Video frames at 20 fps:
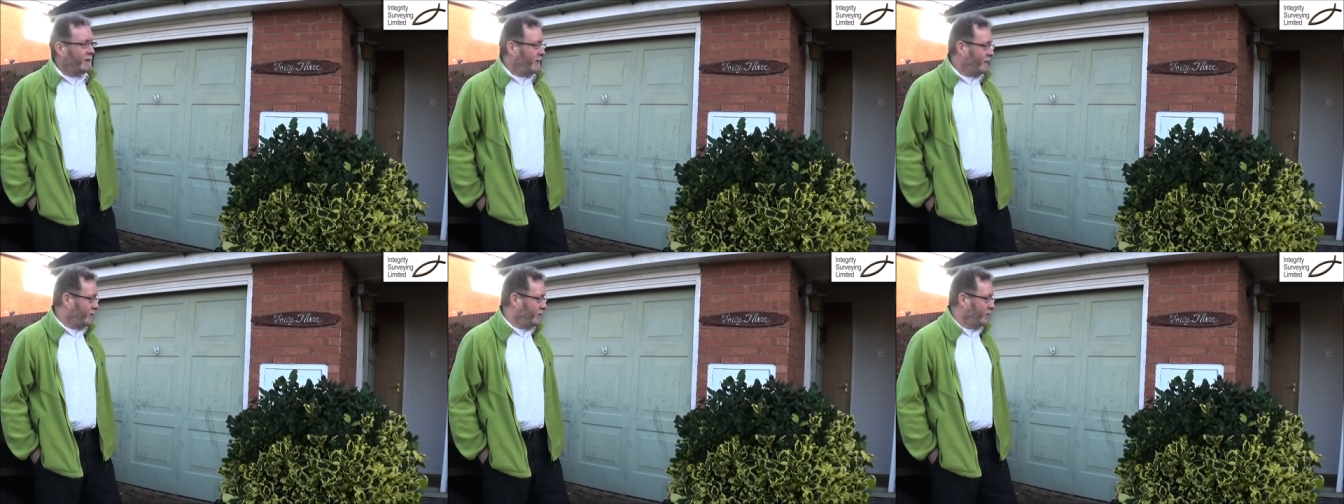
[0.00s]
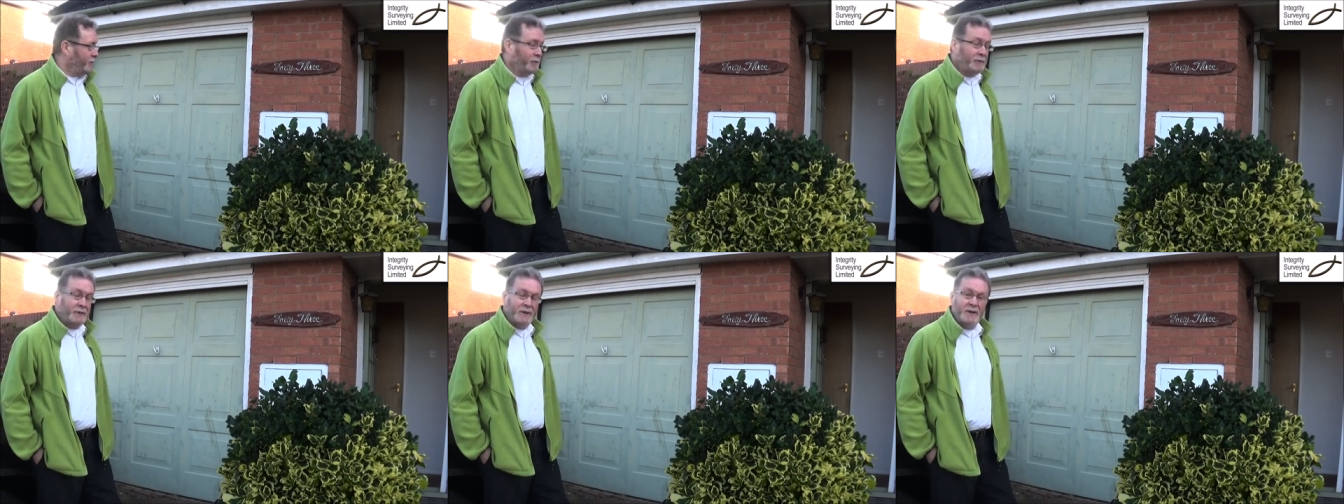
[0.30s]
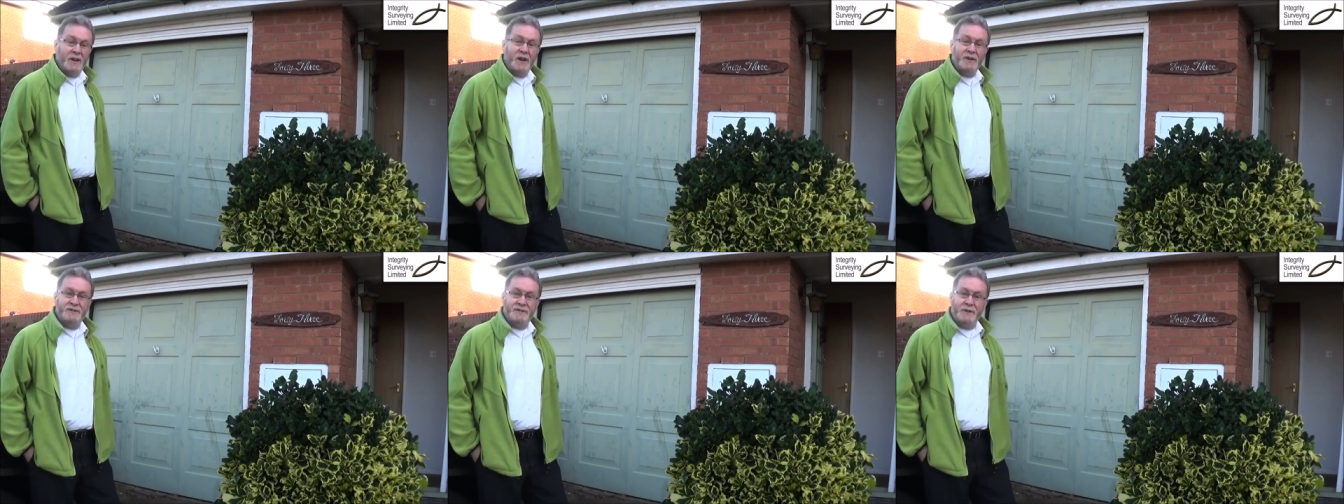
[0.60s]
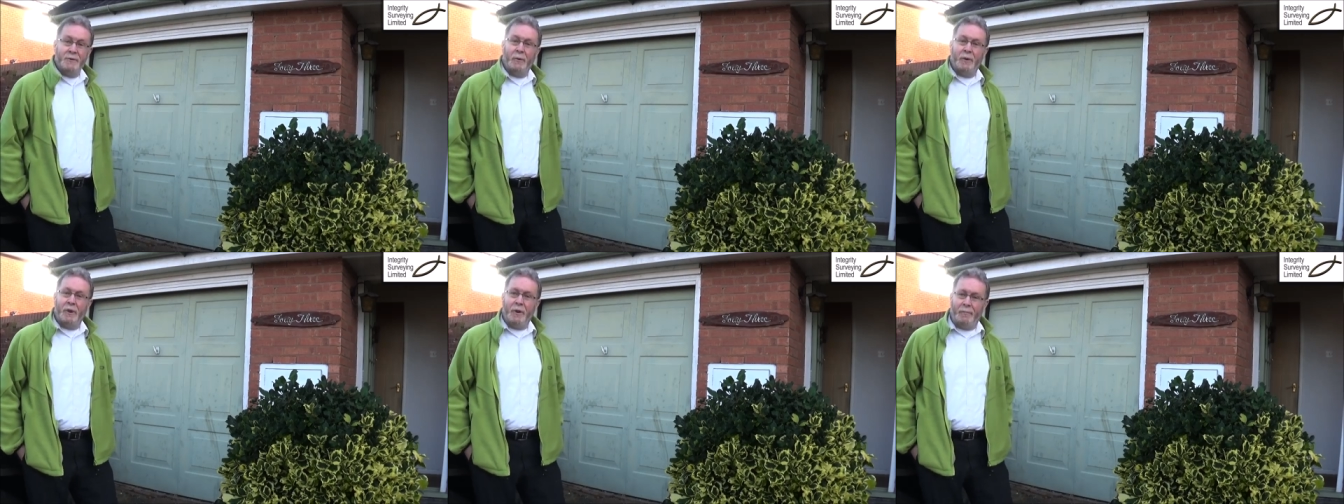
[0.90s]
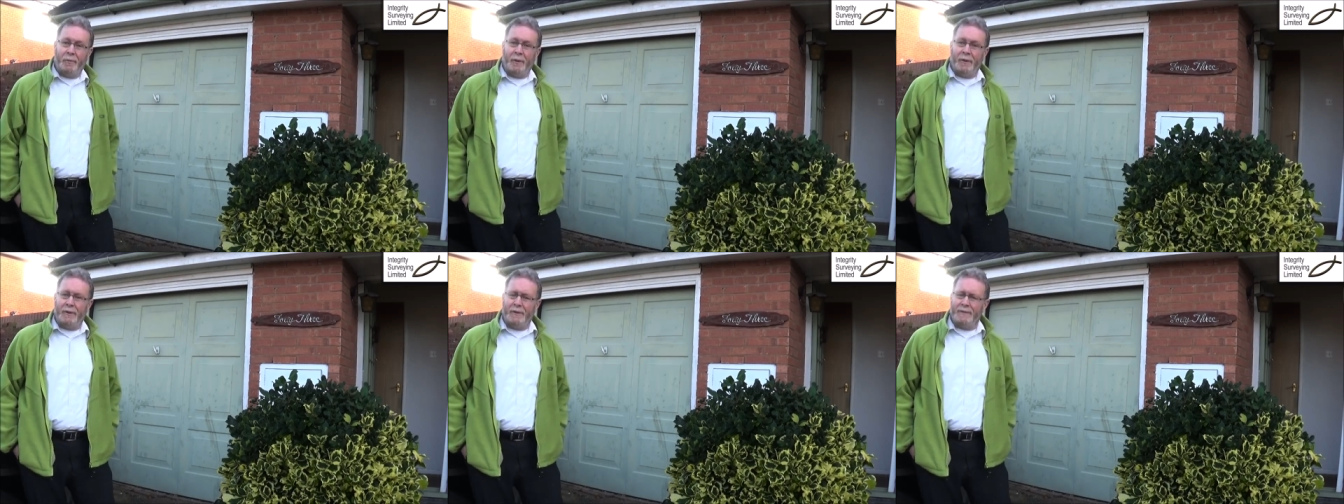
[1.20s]
or a
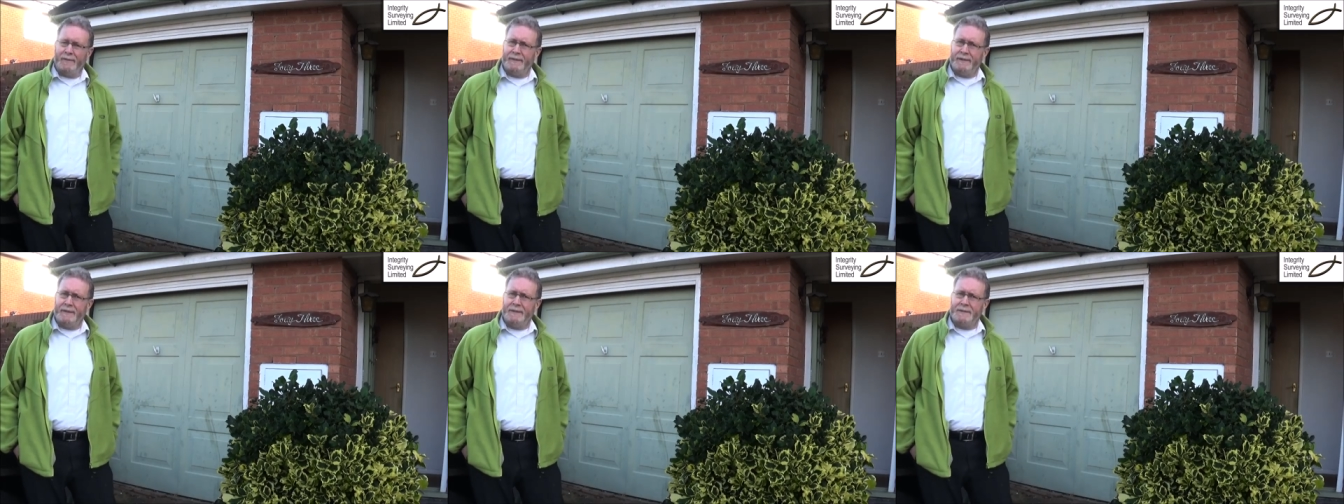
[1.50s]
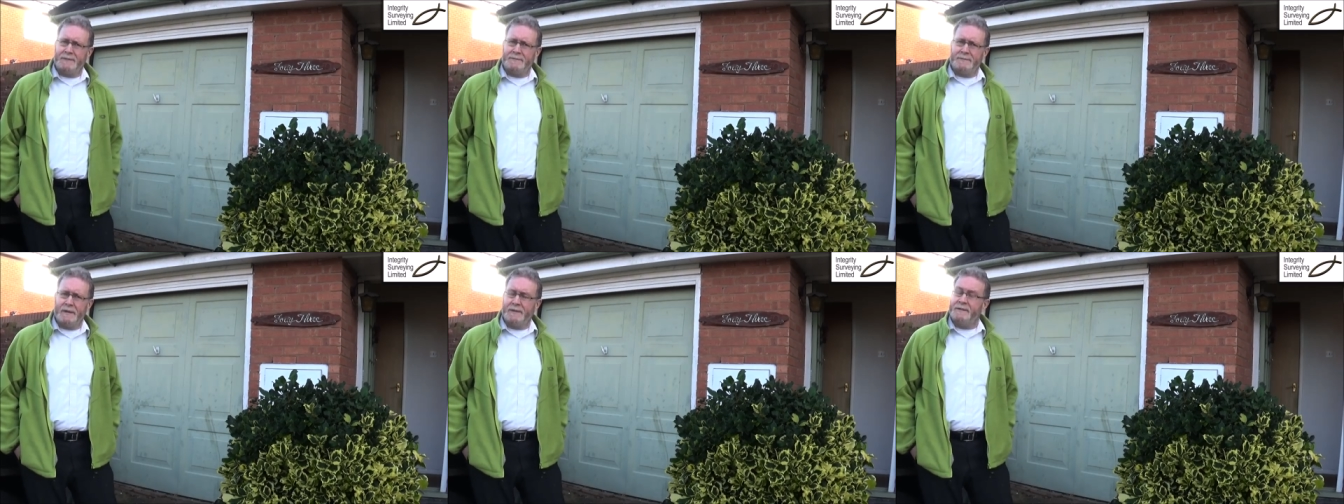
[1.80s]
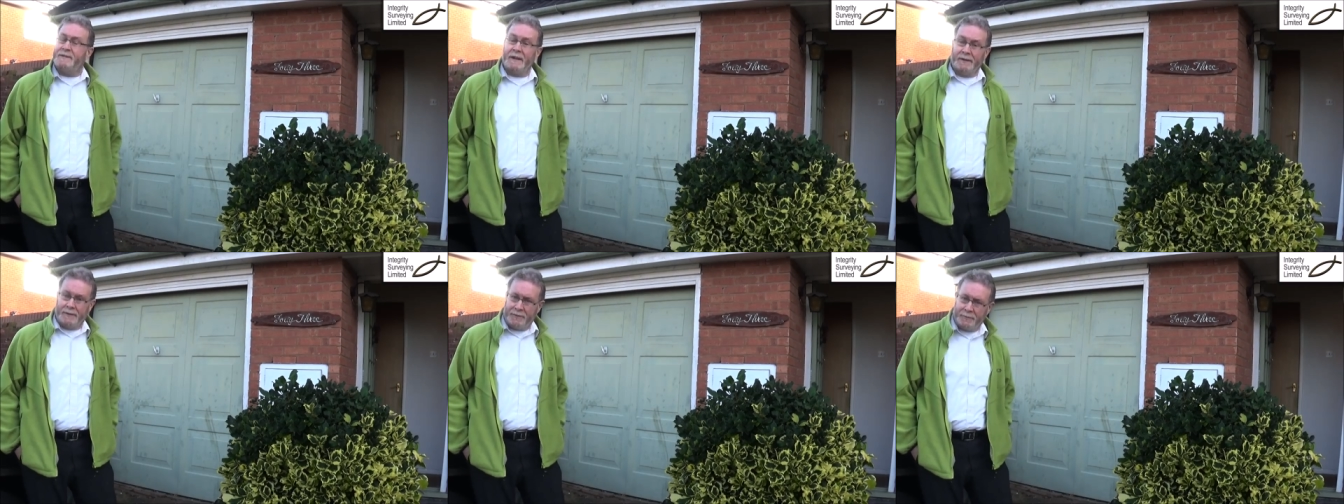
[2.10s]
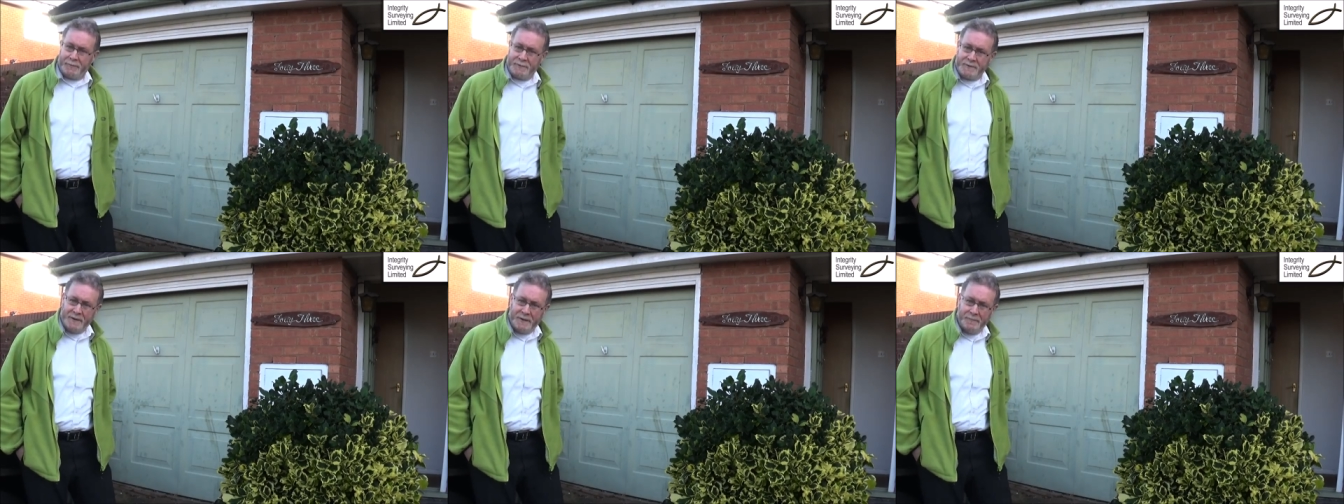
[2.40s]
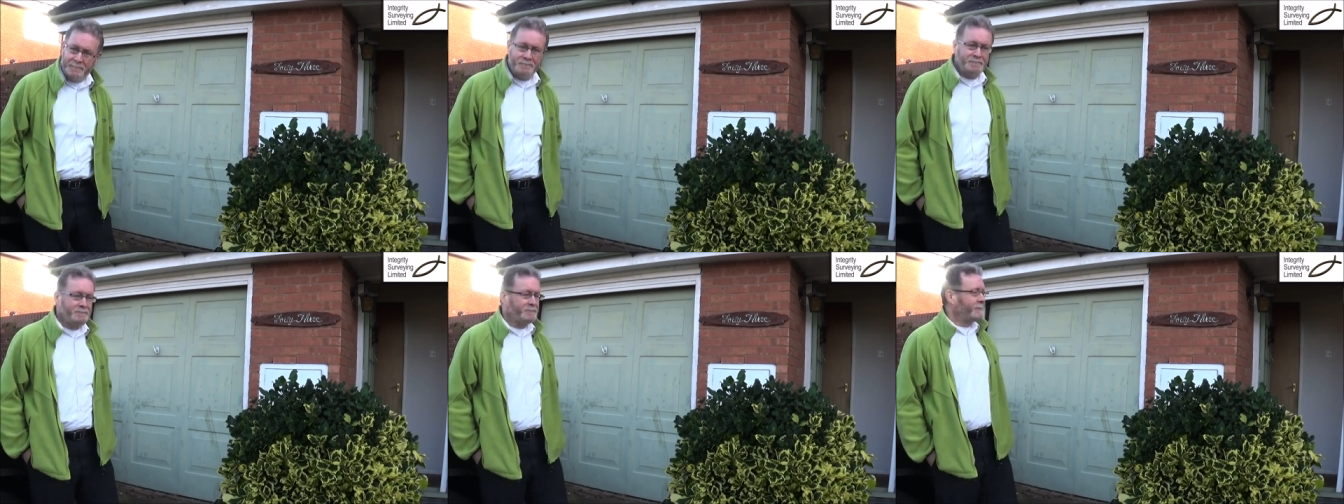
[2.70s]
doer-upper, I think is a technical
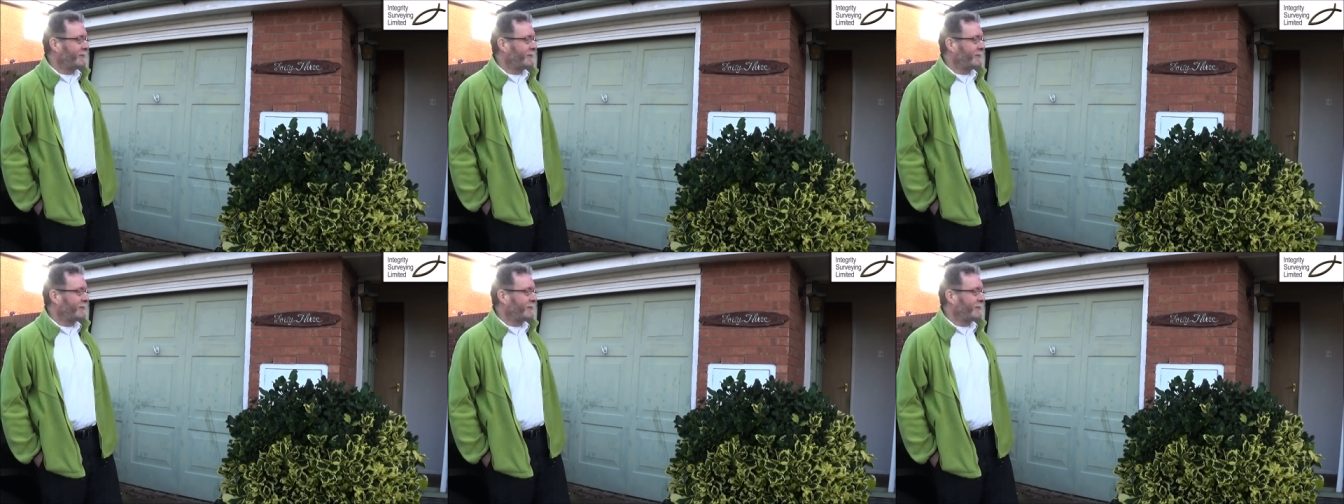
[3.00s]
term.